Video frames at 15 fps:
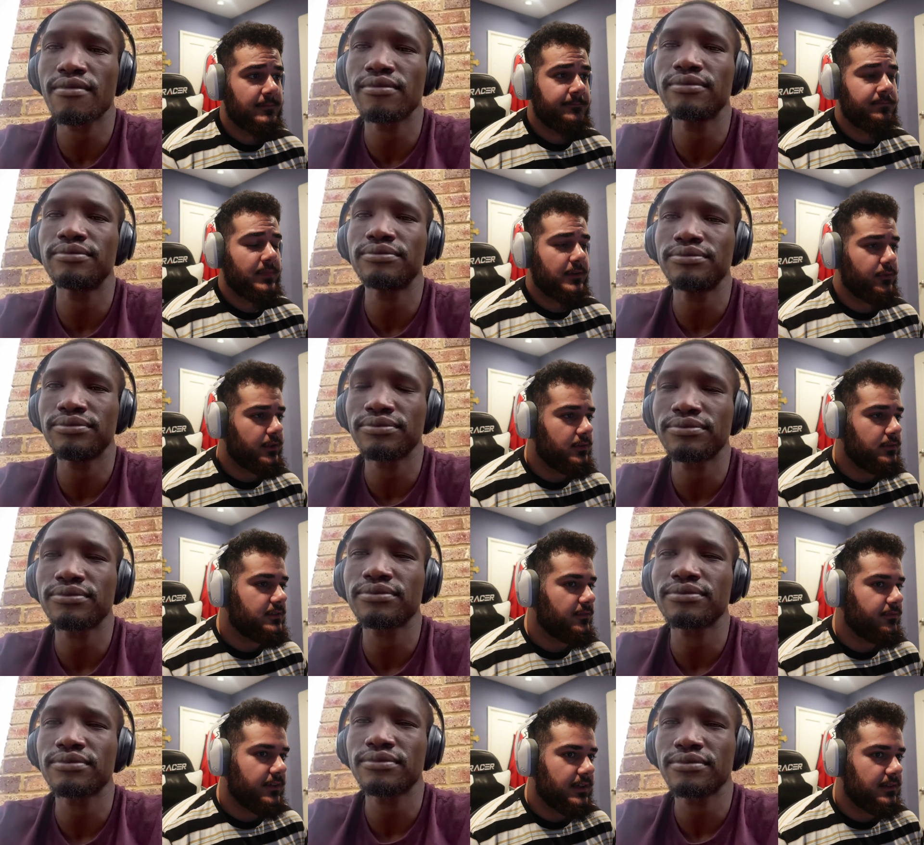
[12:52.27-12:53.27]
Speaker 1: for you,
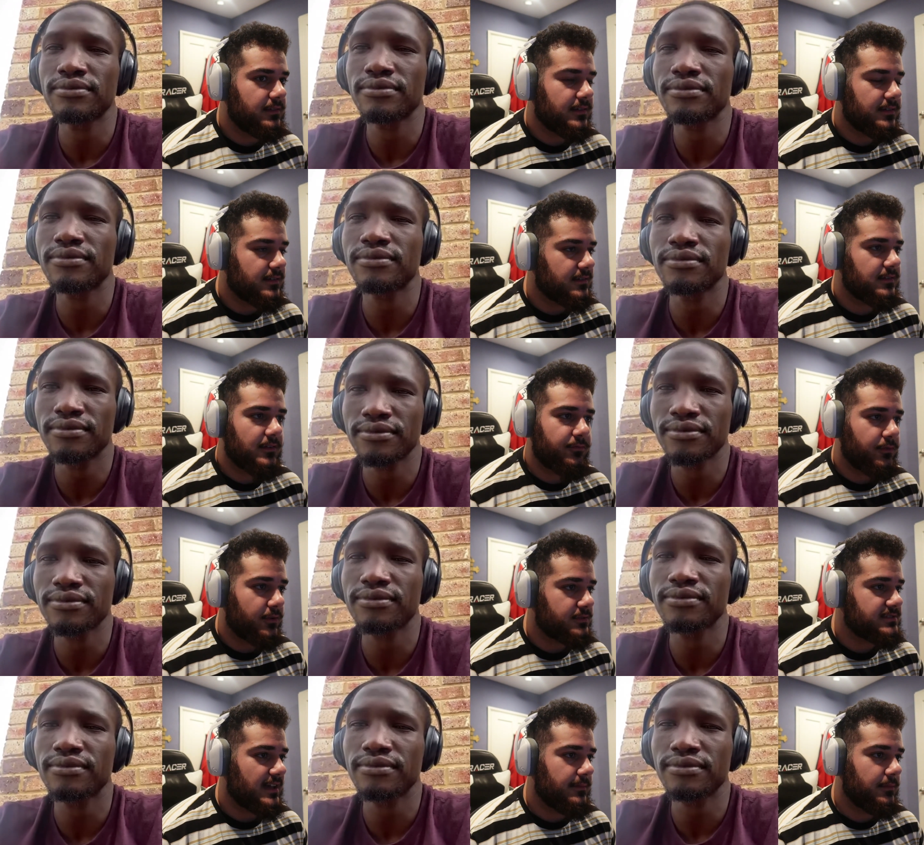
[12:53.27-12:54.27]
defeat, this isn't the first
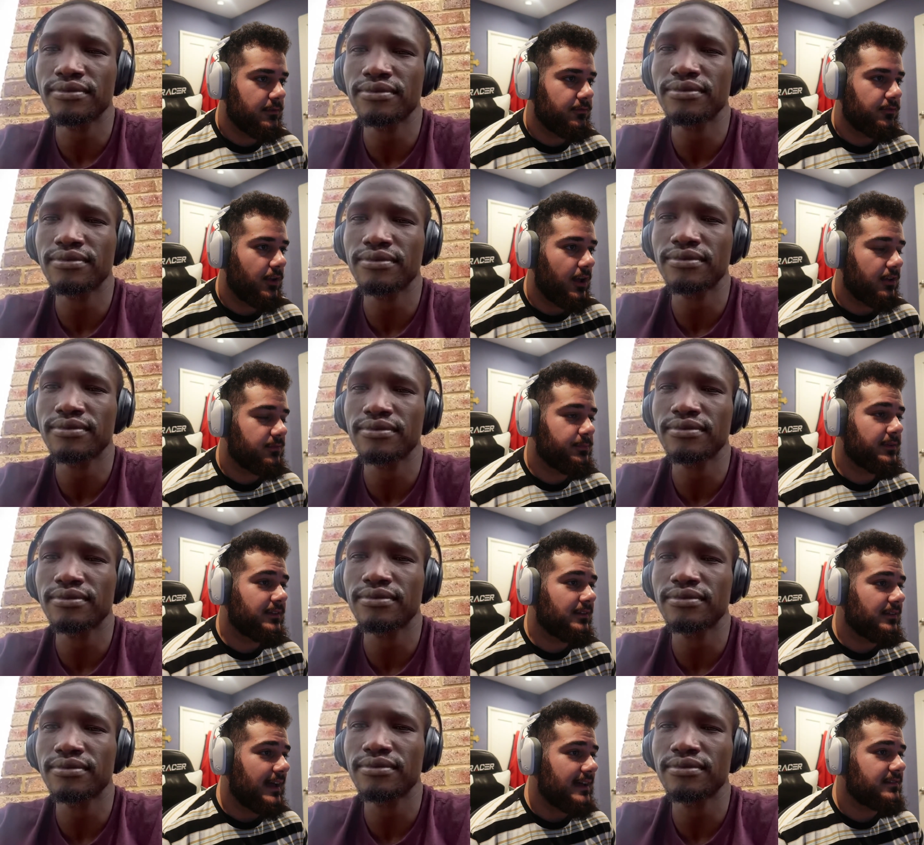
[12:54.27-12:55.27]
time you've lost, but the
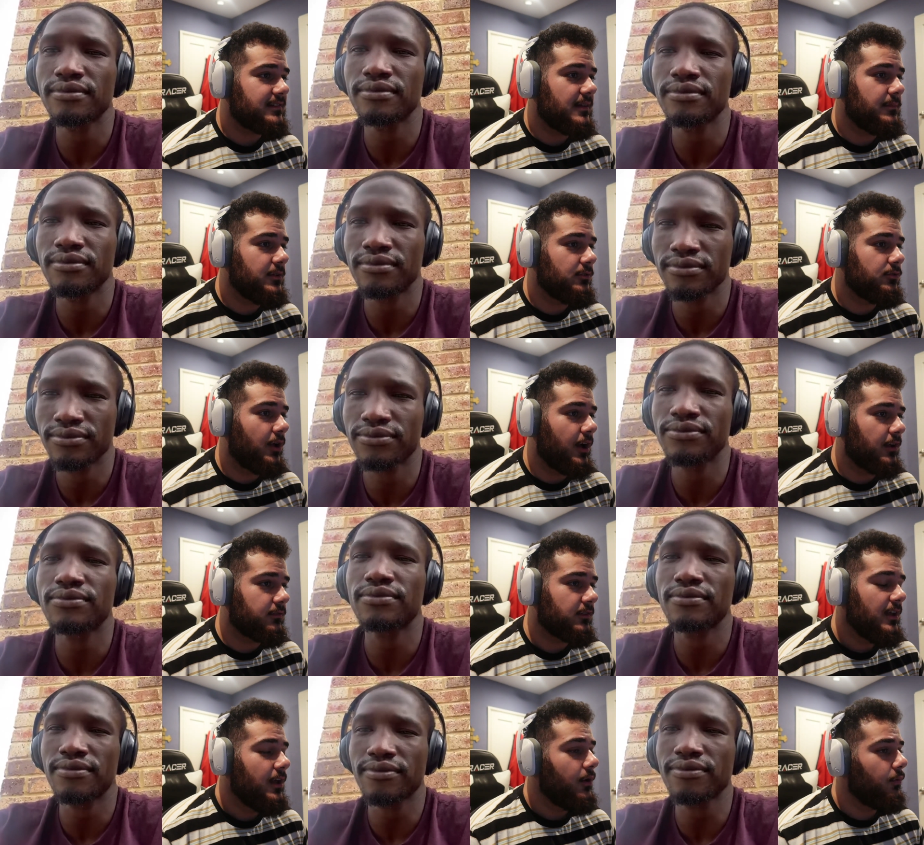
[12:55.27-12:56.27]
last time you lost,
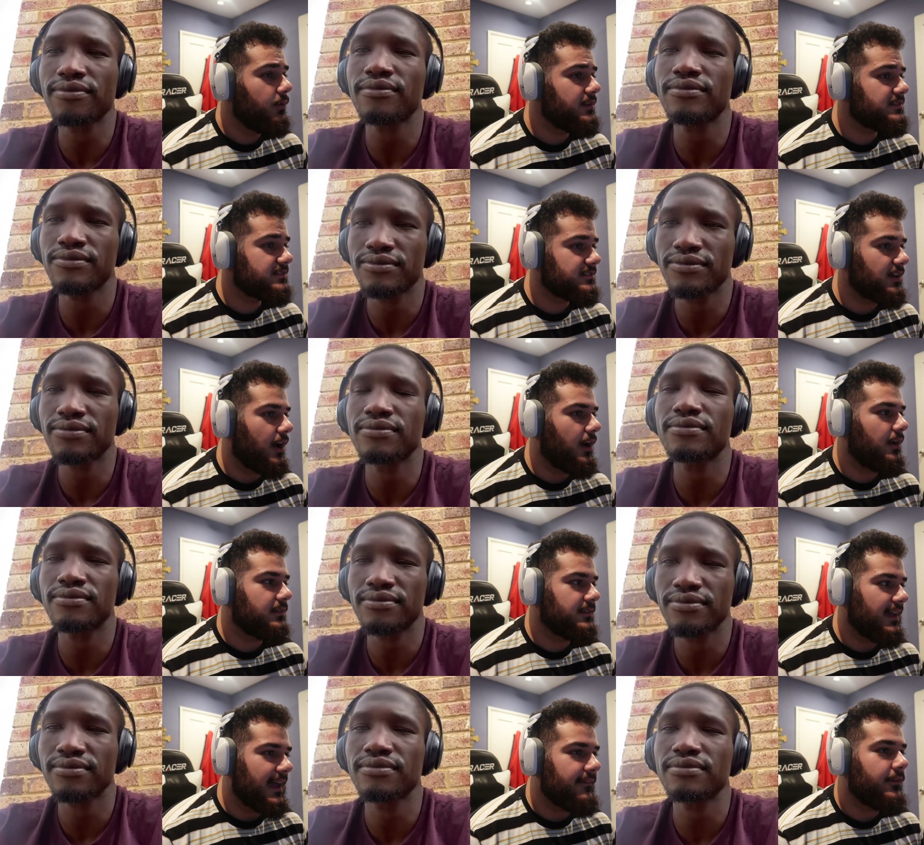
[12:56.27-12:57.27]
we saw the
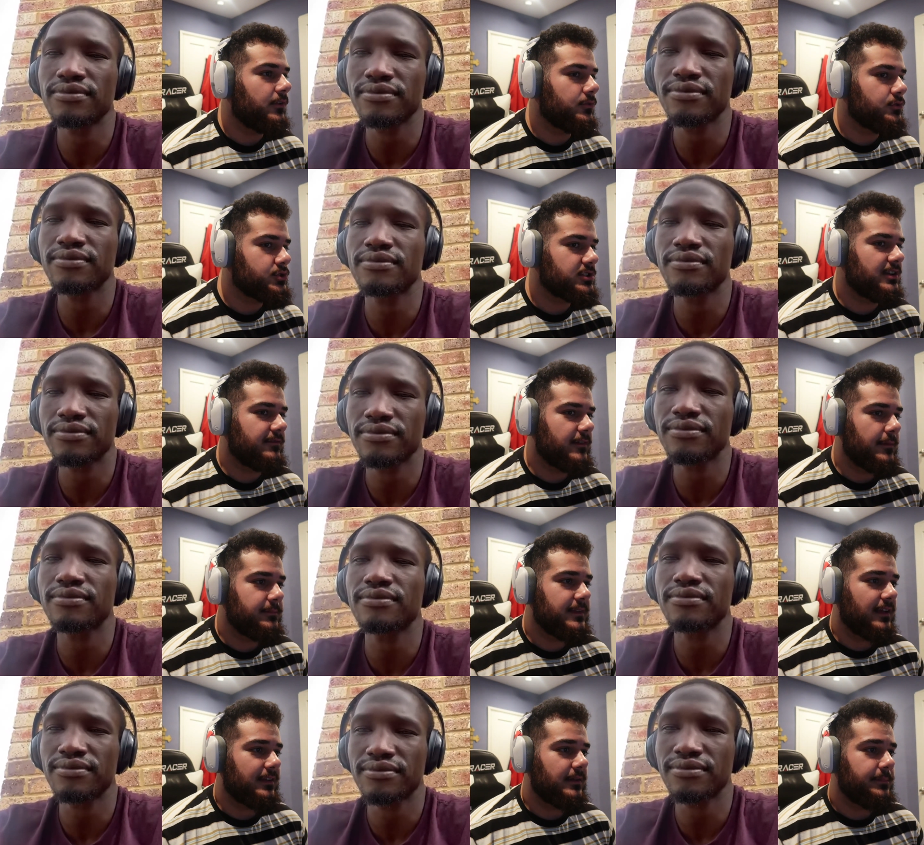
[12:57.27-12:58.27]
evolution of
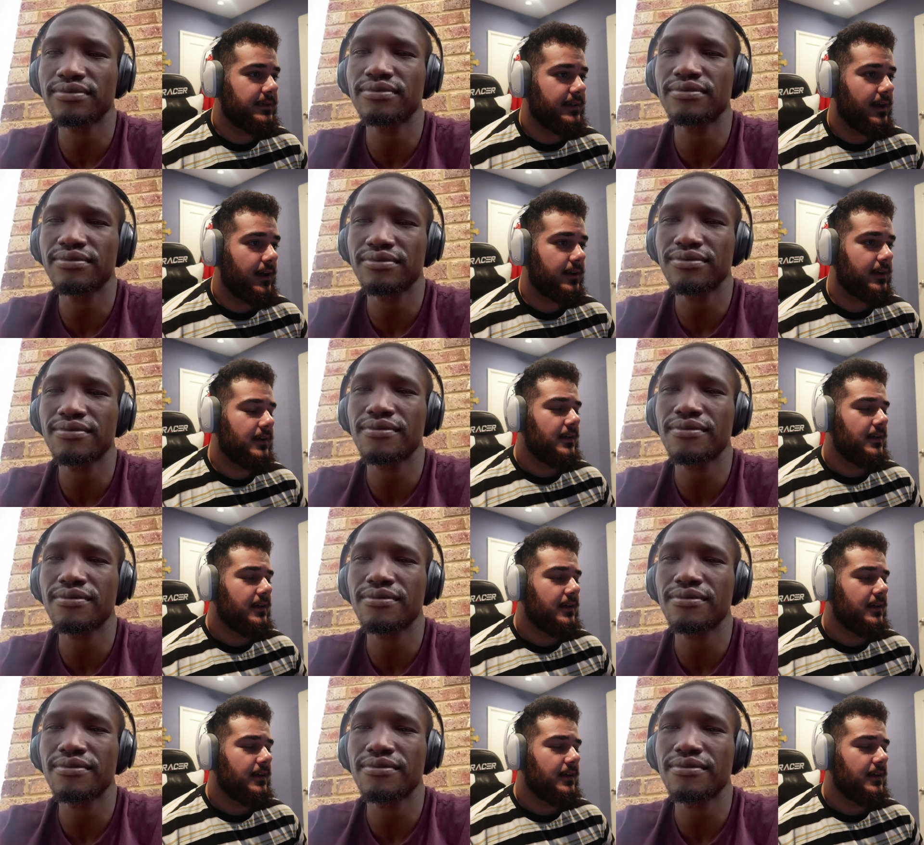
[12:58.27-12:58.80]
Abdalla Biayda.